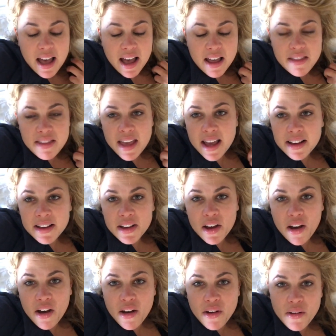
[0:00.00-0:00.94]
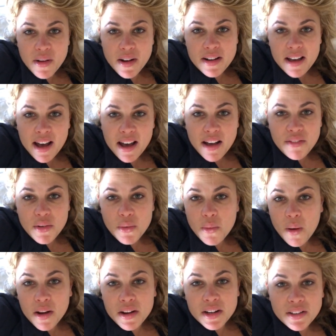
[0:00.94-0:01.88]
And then go and have a
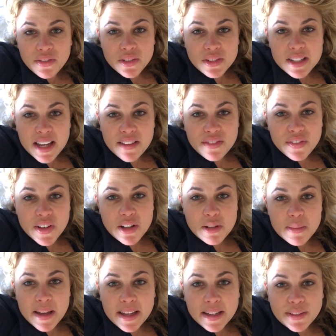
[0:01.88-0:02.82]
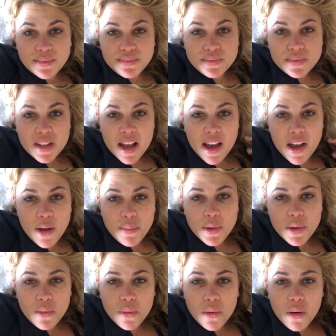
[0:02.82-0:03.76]
wonderful day filming. I
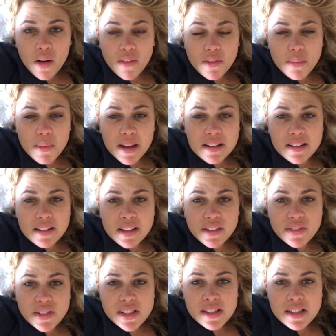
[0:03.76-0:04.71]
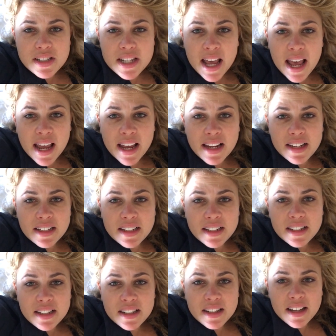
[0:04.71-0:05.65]
hope you all have a magnificent day
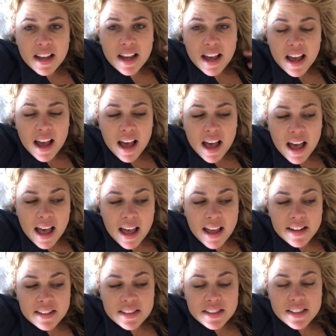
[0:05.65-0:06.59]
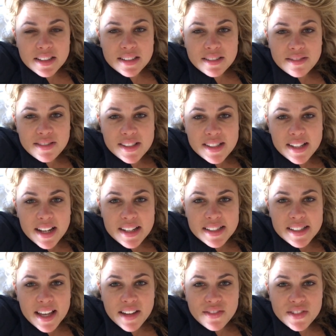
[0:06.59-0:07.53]
and stay
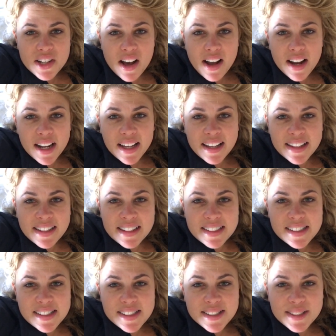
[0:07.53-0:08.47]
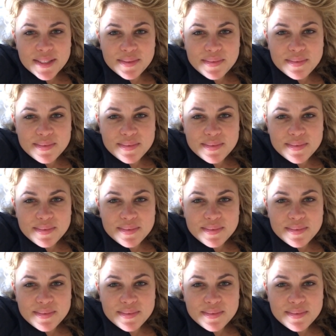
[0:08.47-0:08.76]
safe, darlings.